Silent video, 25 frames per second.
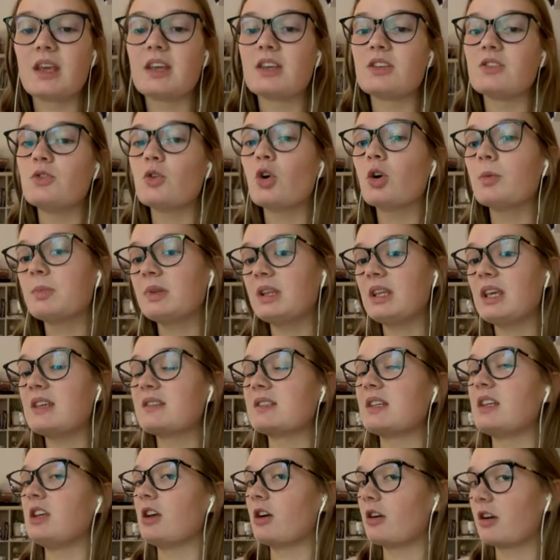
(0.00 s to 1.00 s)
Normally he's
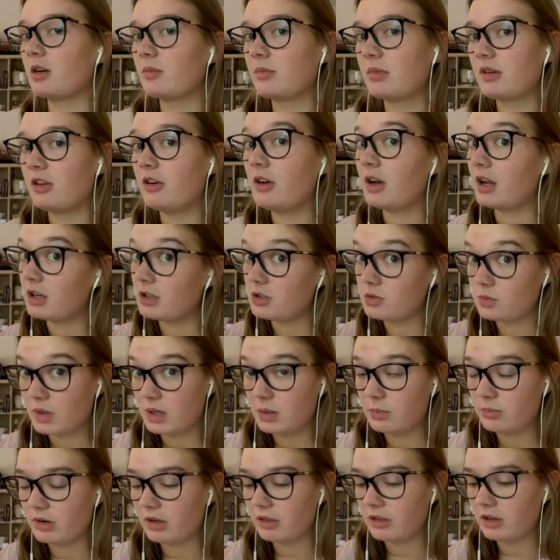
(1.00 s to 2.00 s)
a younger brother, not a
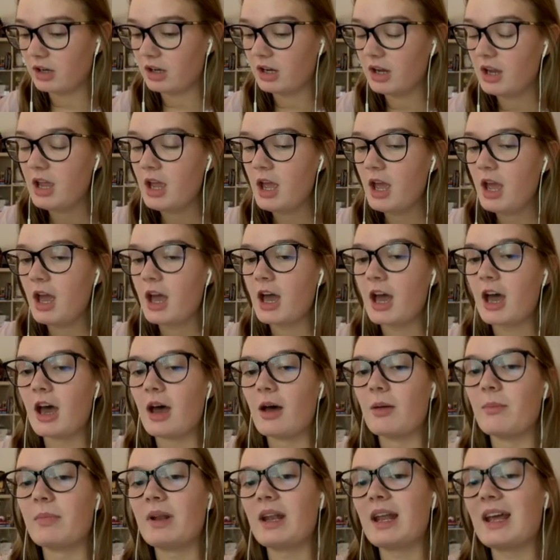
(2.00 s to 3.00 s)
twin brother,
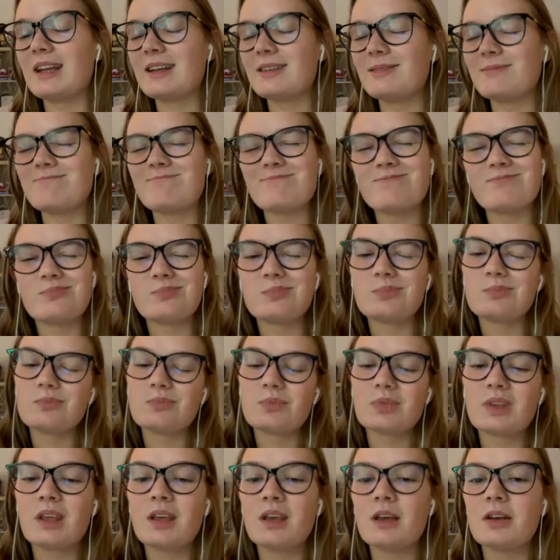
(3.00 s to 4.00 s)
but
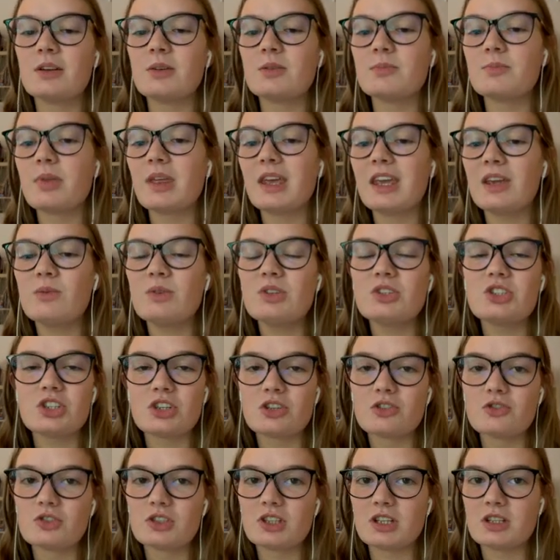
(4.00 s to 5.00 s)
playing with
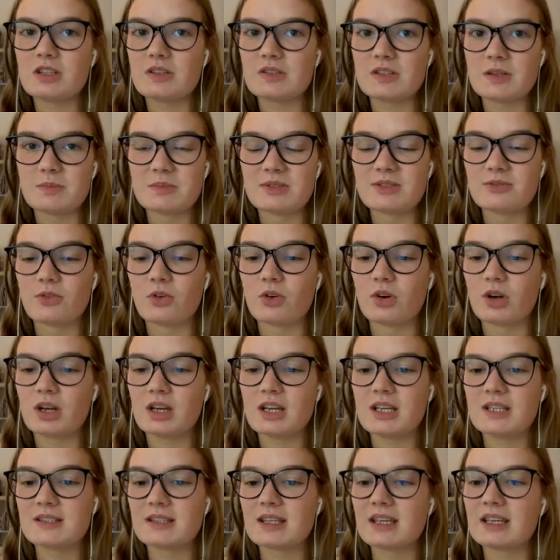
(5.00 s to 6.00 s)
children in The Sims 4
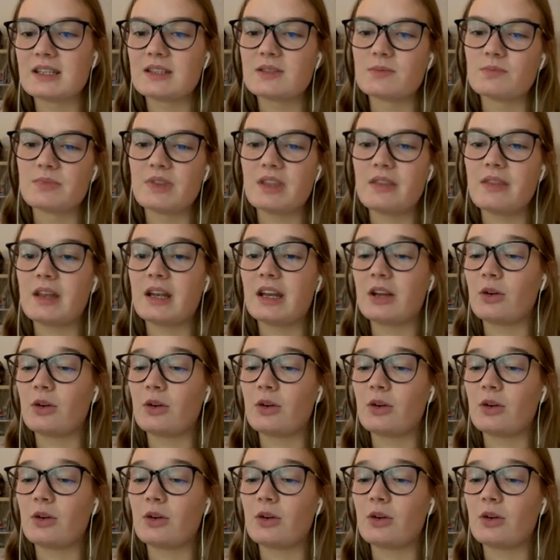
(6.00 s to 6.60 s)
is like something that I